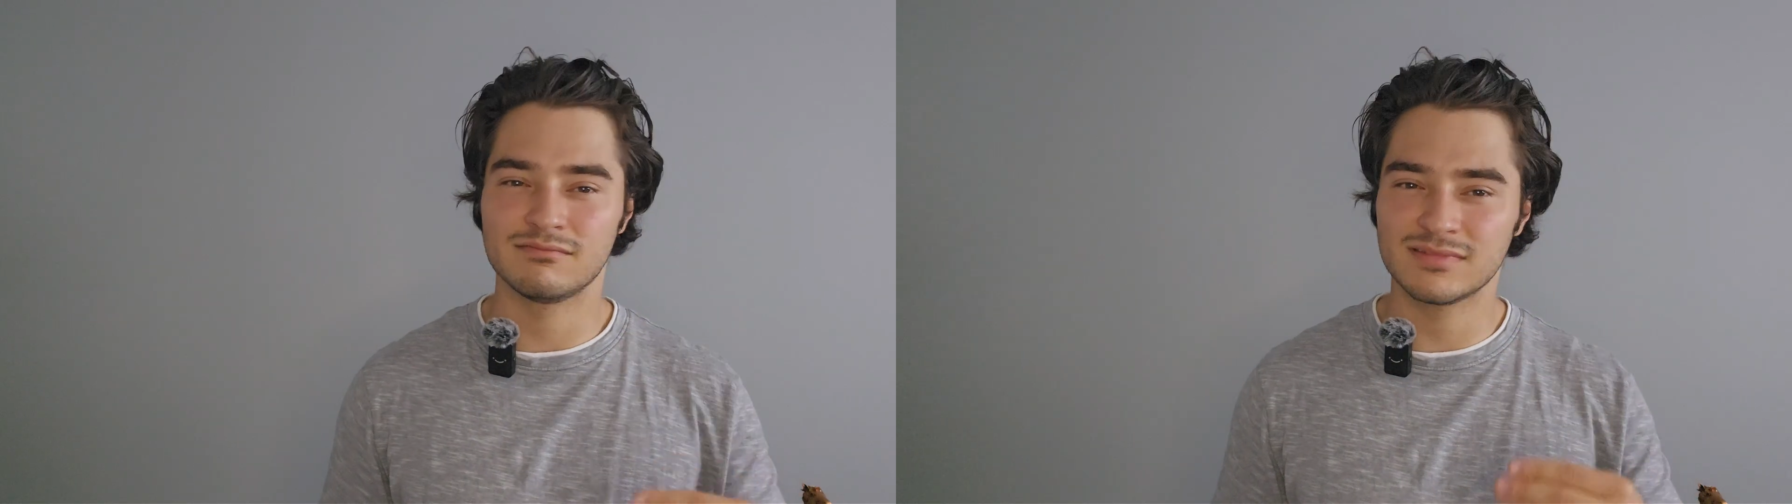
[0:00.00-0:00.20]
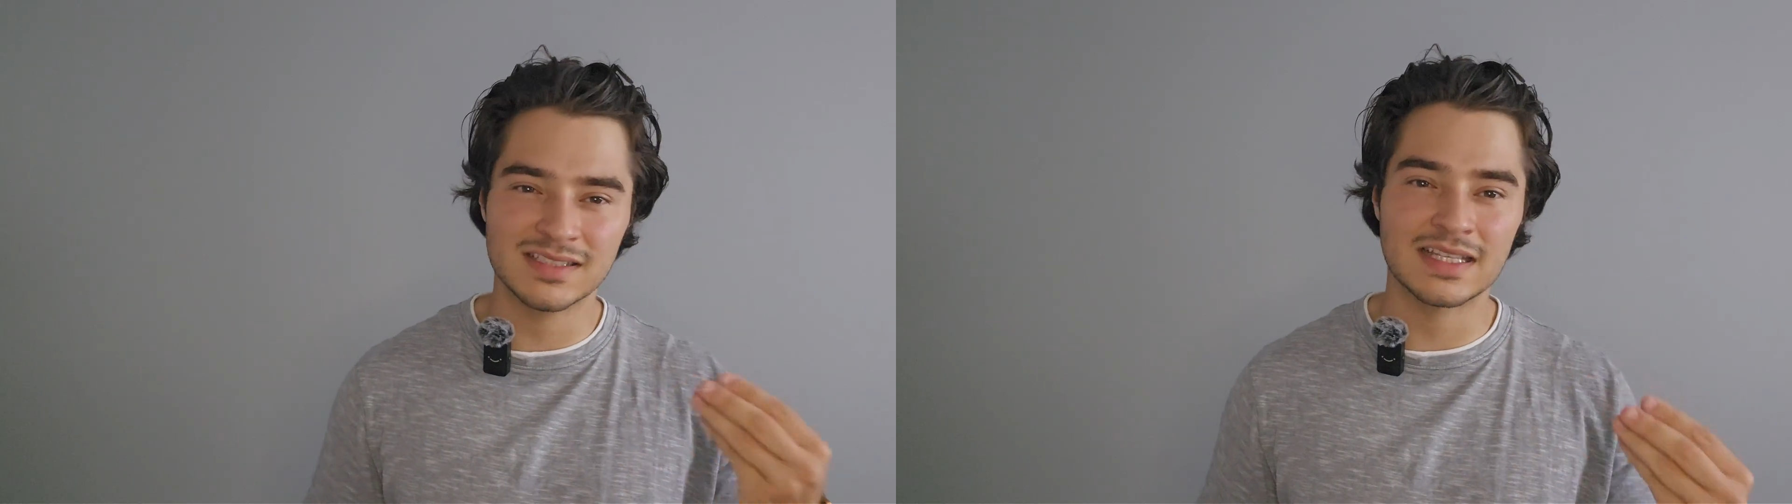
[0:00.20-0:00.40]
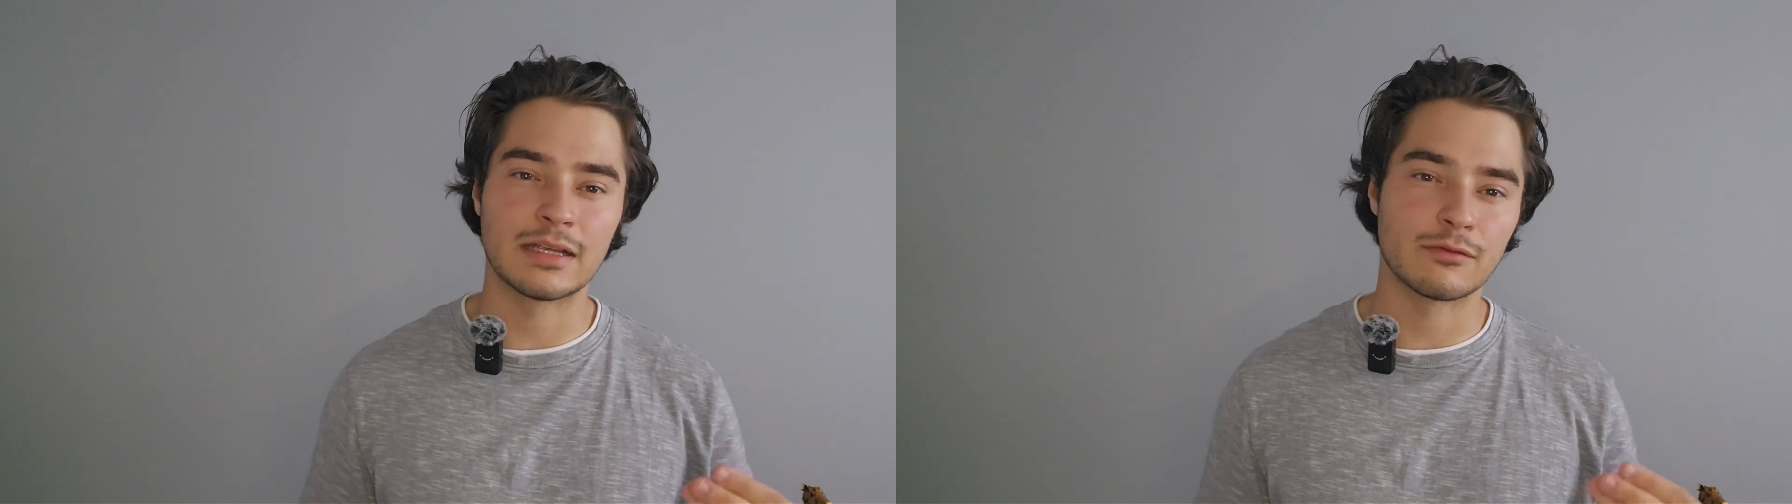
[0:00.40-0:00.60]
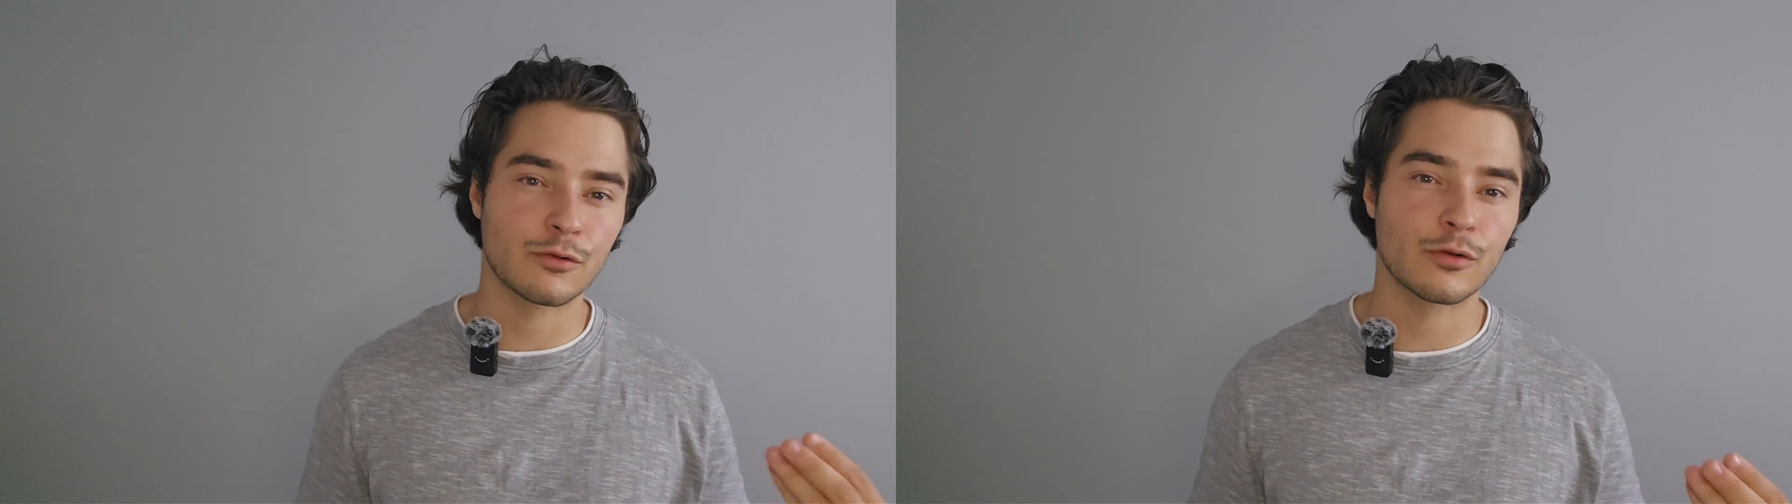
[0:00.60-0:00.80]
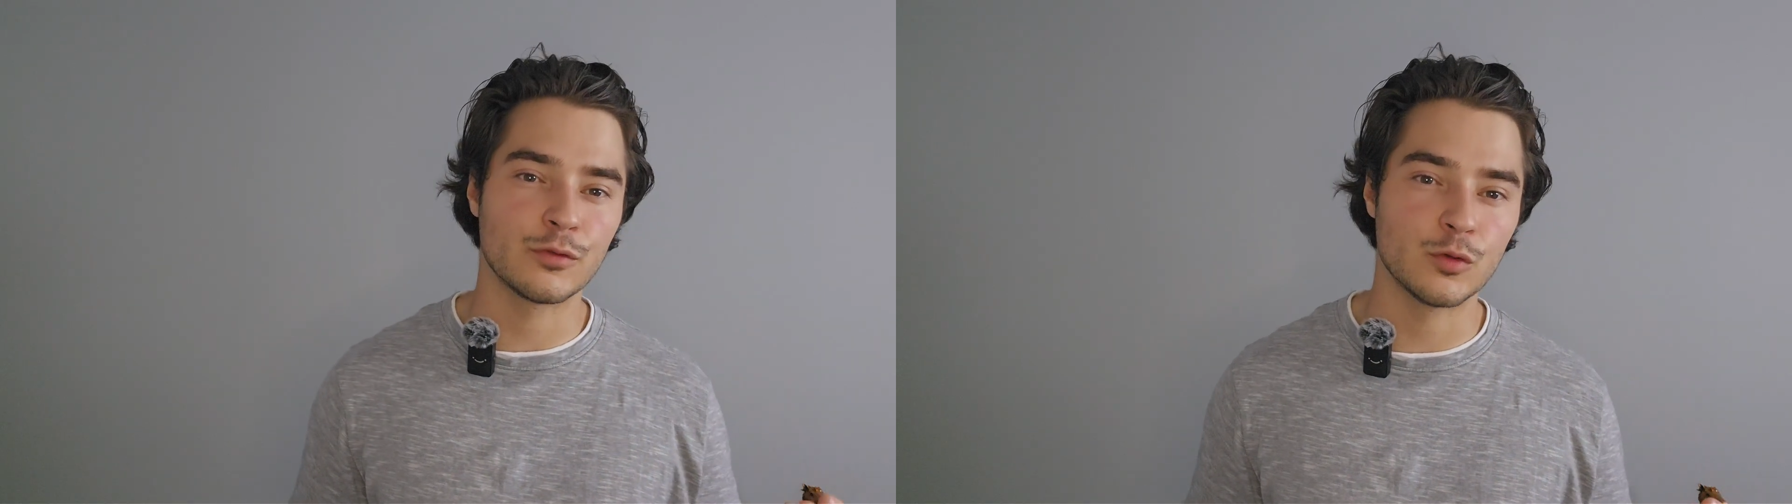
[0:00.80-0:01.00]
sitting
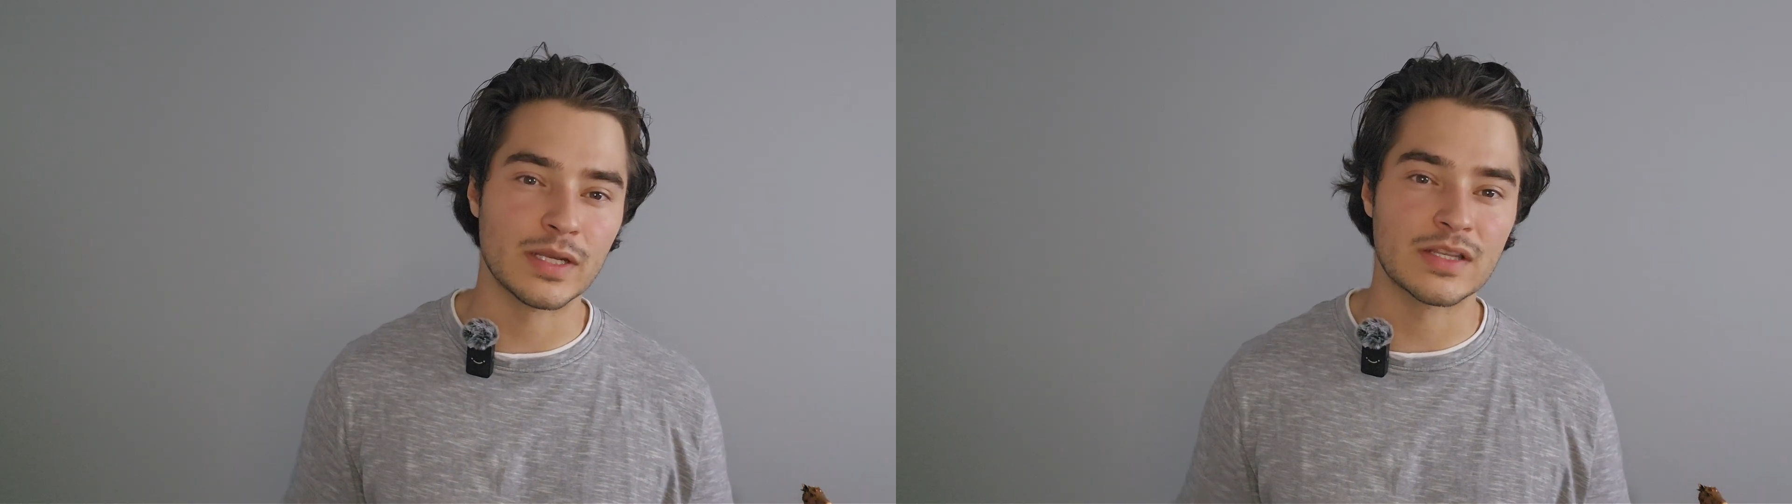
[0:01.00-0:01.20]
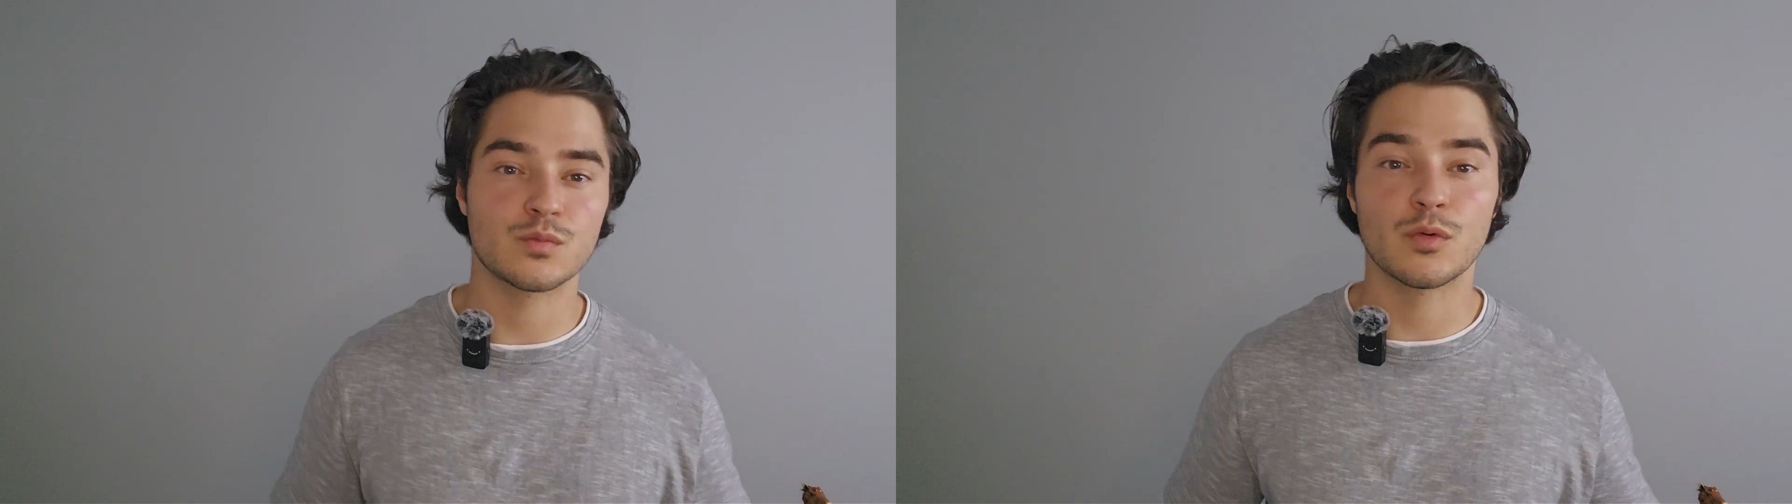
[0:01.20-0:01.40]
for a few minutes